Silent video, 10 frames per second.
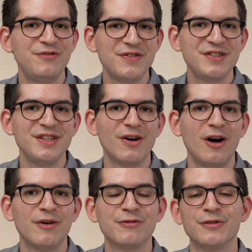15
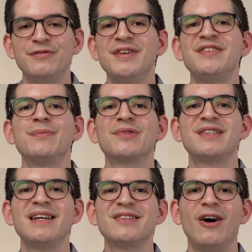off for
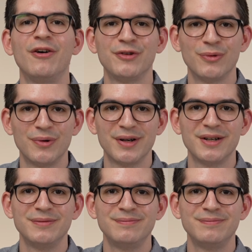15% off your order.